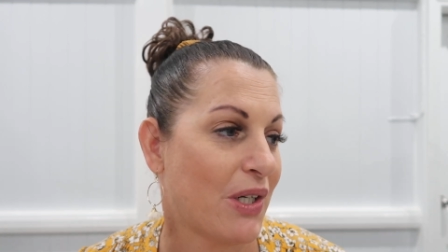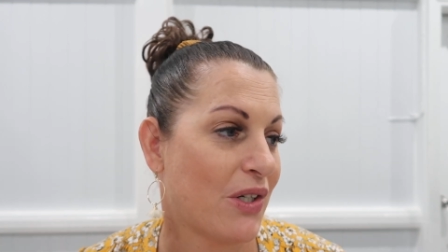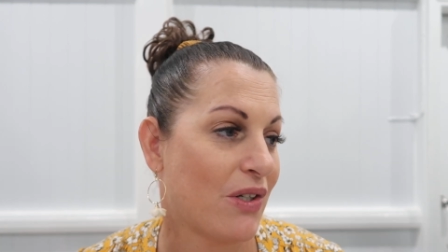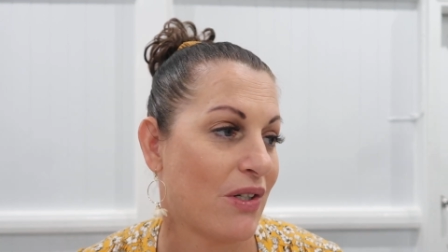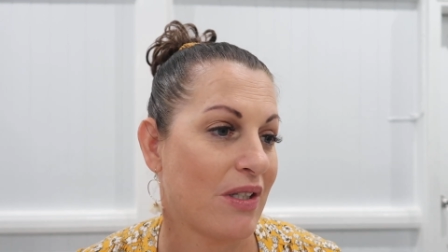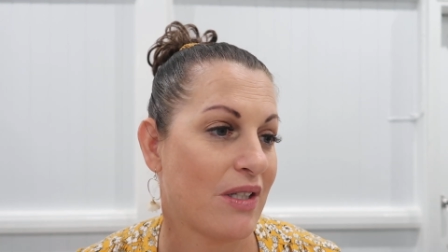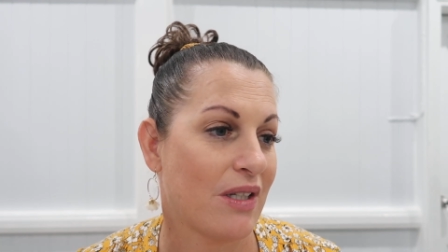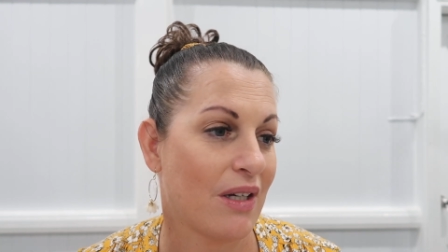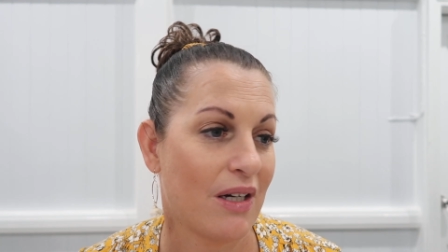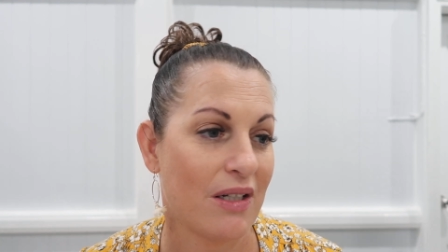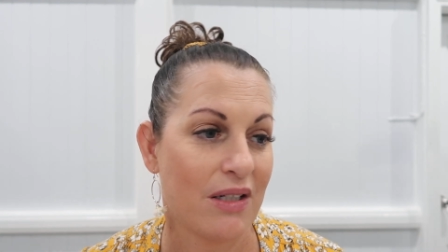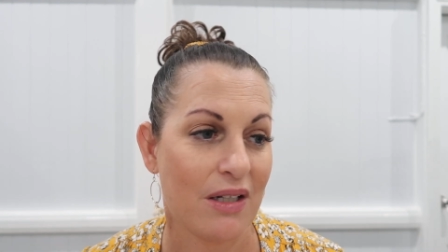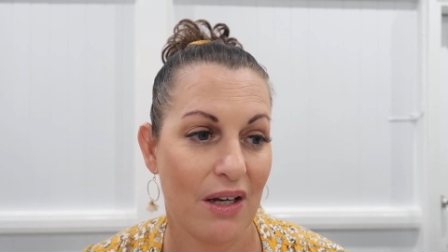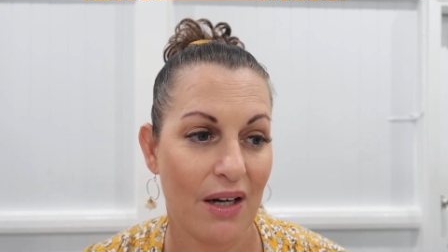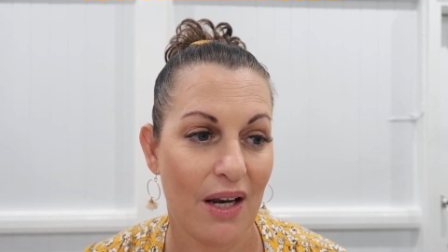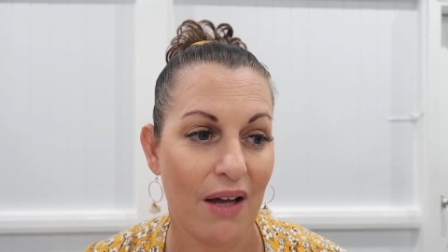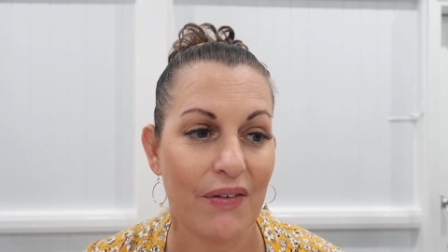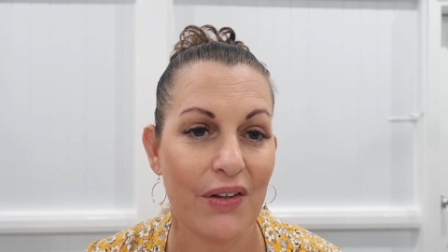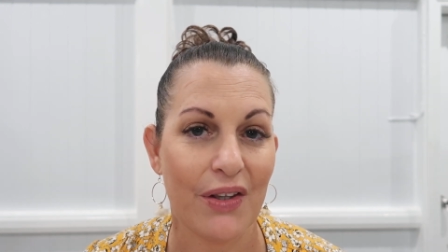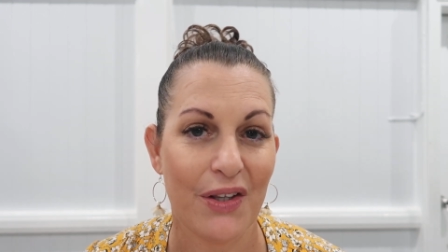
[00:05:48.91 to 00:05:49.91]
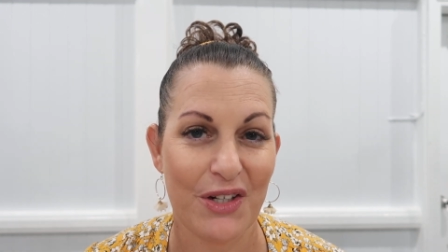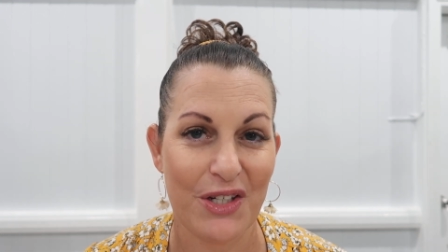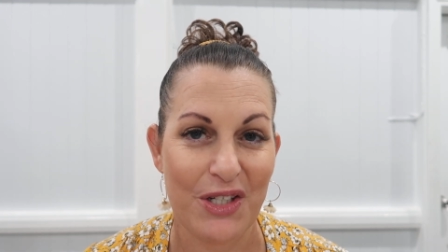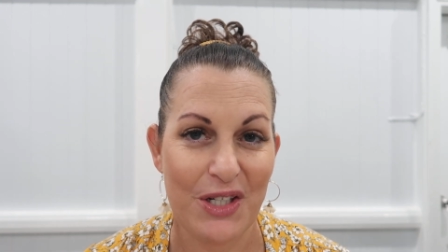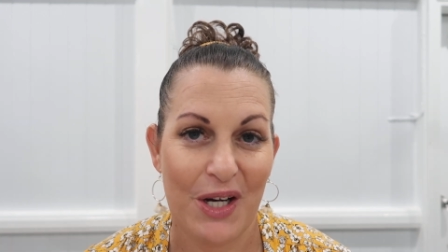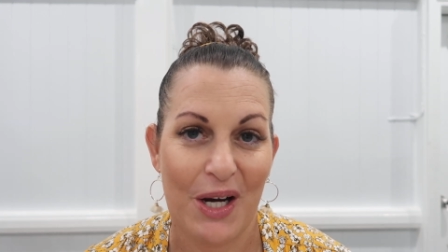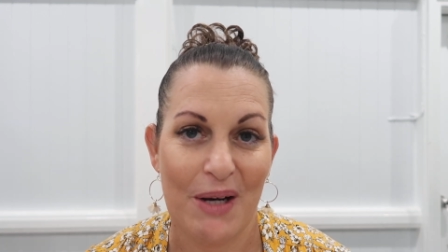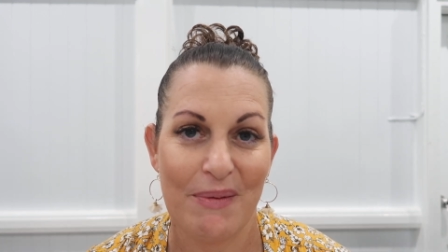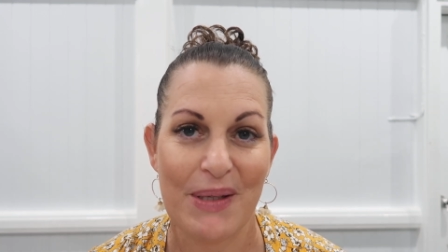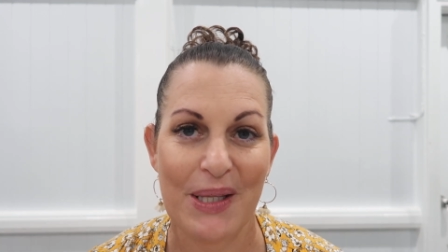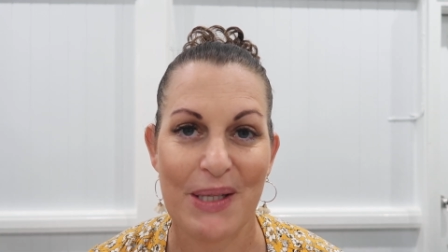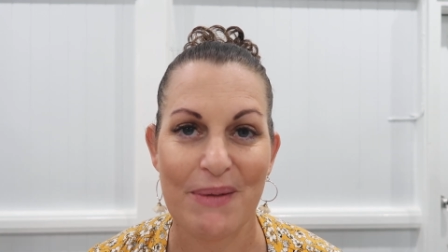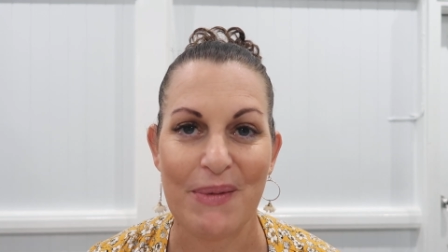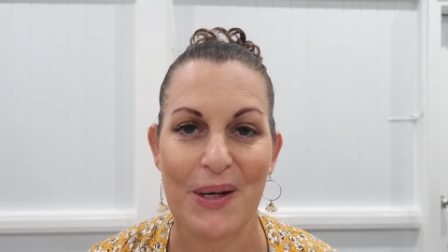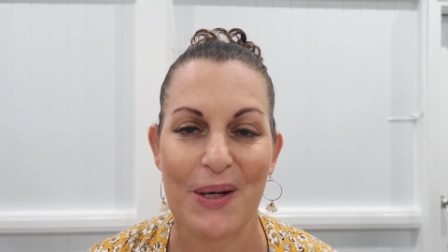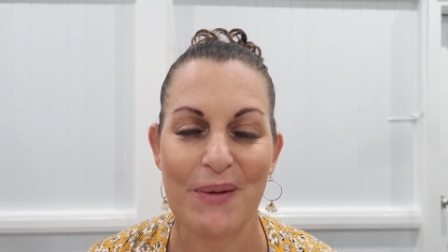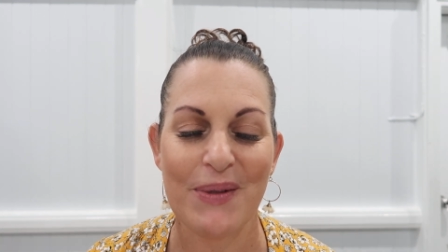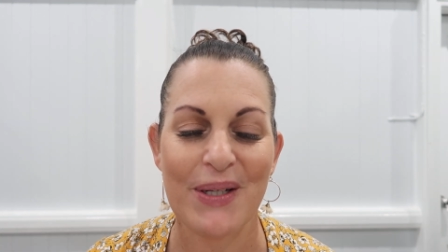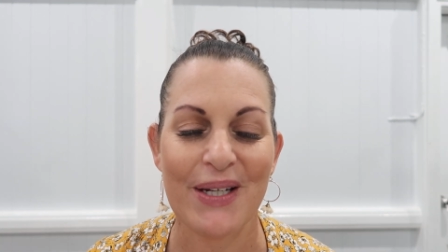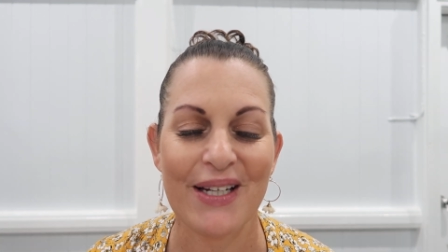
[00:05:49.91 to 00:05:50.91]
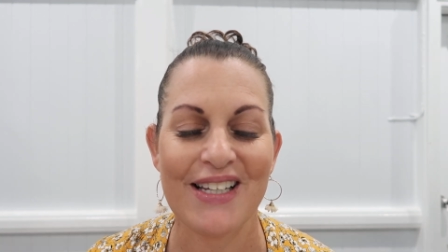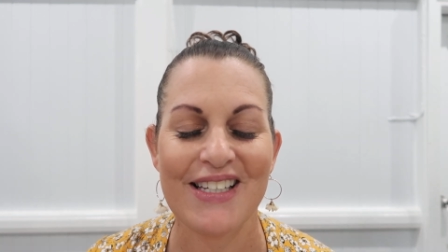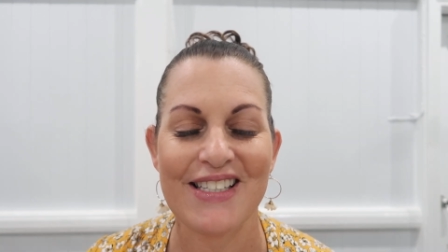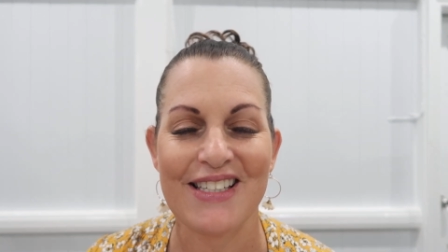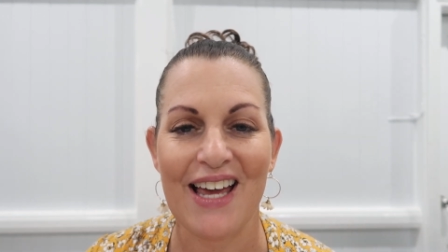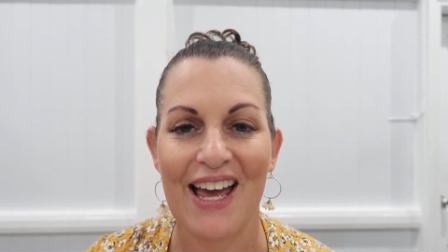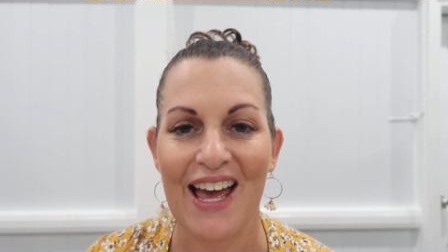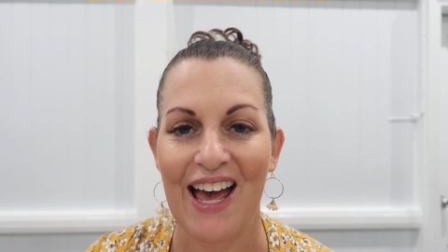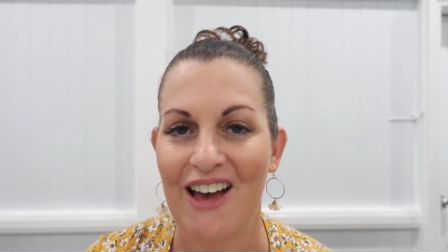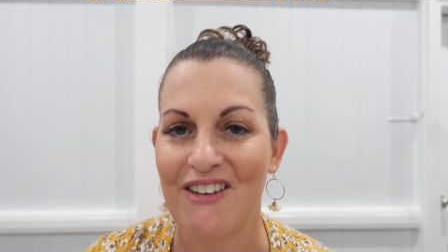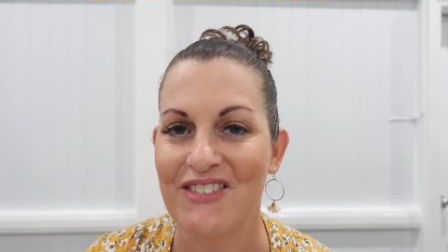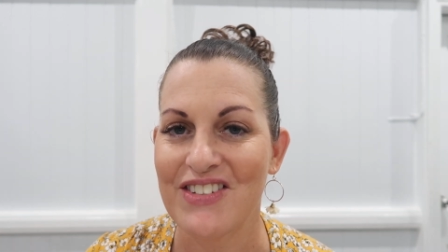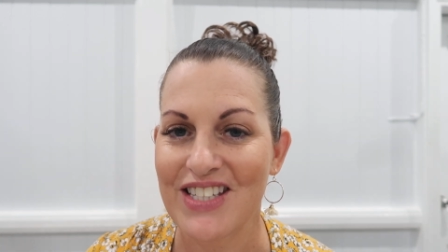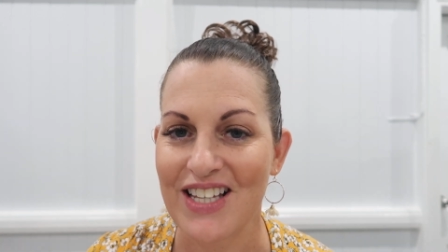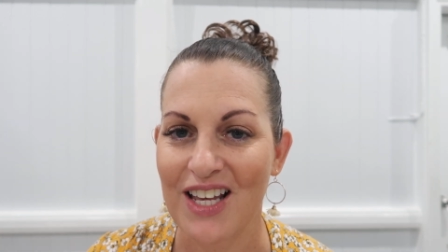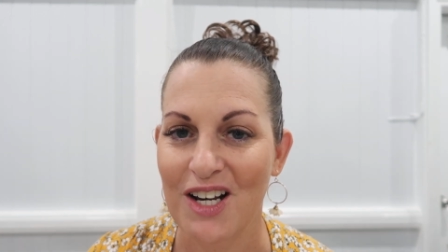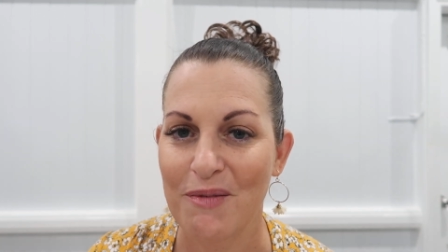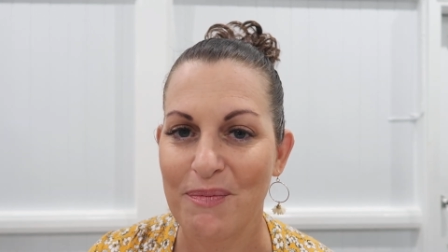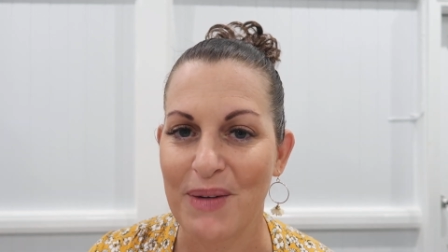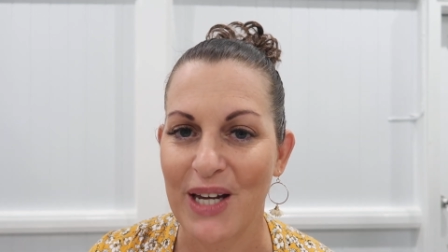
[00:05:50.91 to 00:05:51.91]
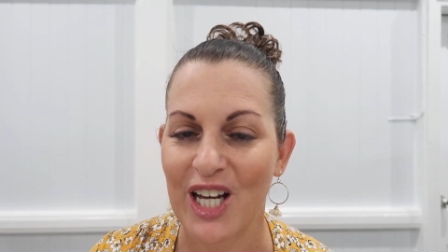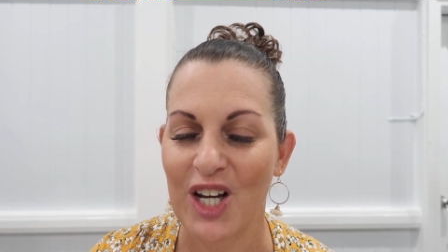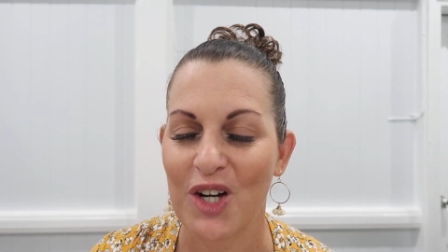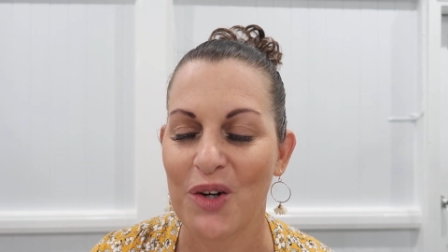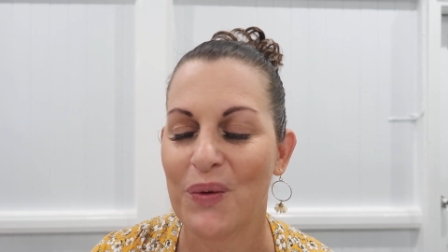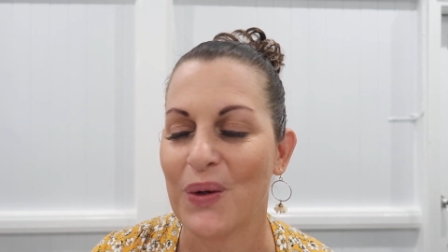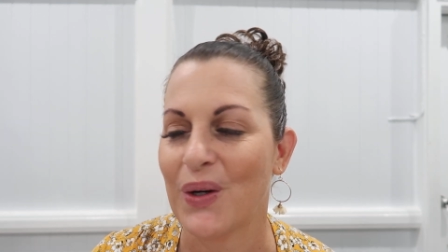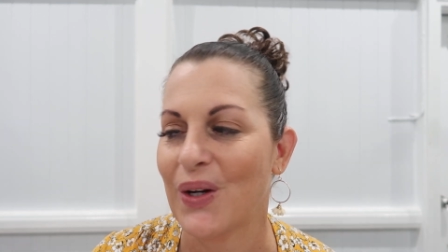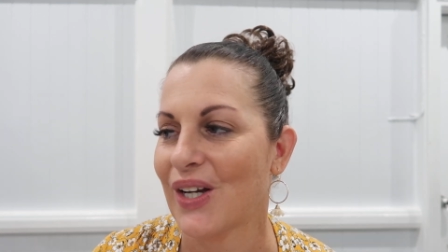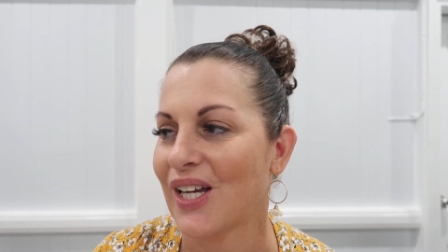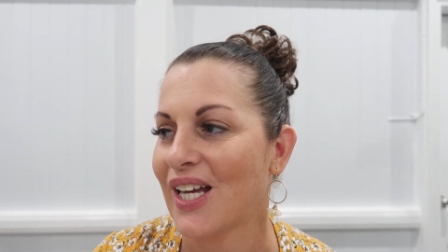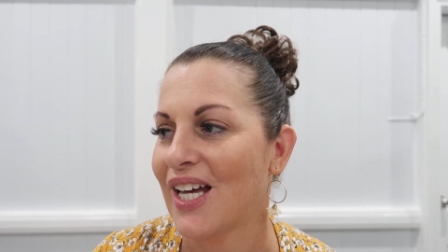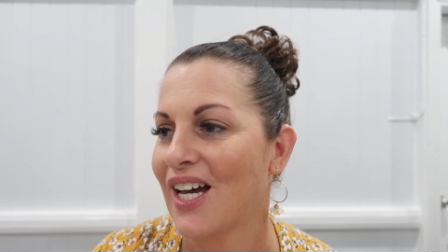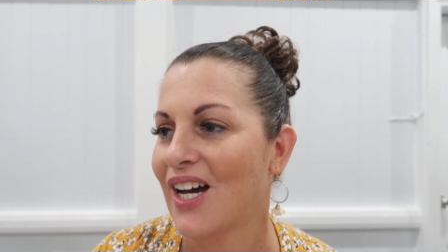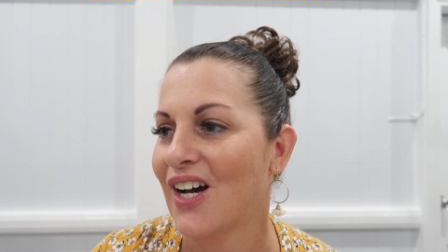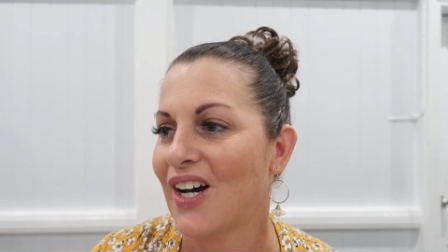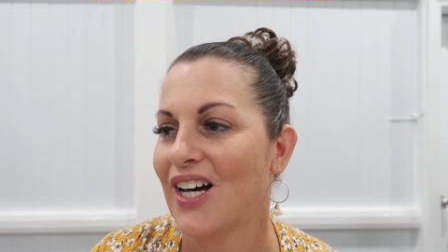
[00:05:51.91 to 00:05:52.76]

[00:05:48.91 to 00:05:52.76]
much as I don't have a lot of time at the moment because I have started back at work.